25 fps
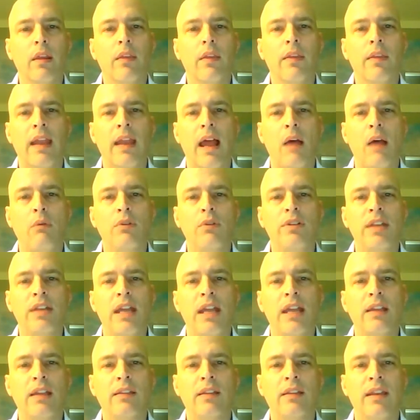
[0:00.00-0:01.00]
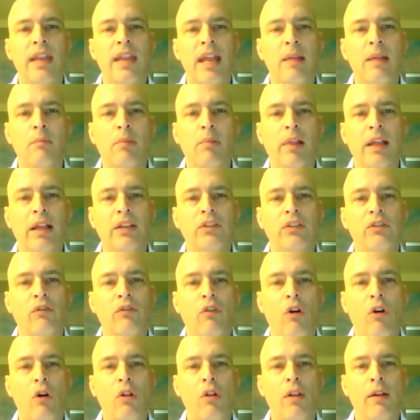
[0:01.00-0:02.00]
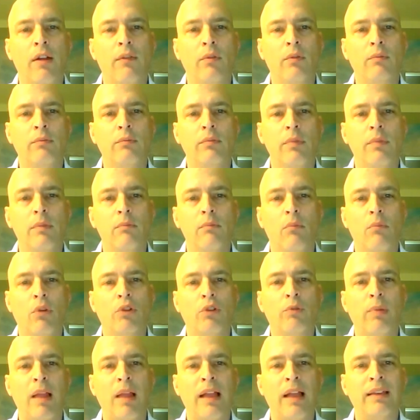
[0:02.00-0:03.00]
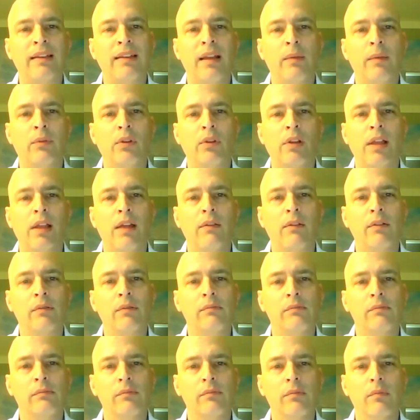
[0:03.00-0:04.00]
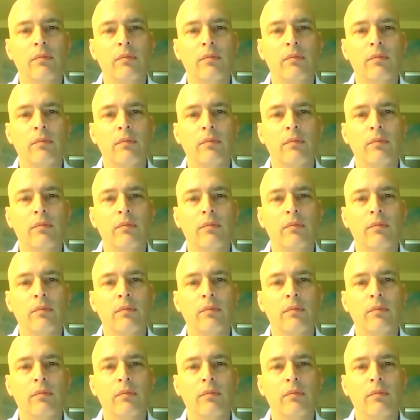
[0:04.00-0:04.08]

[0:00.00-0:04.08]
then I would take the nameplates of all of them, multiply it times 11.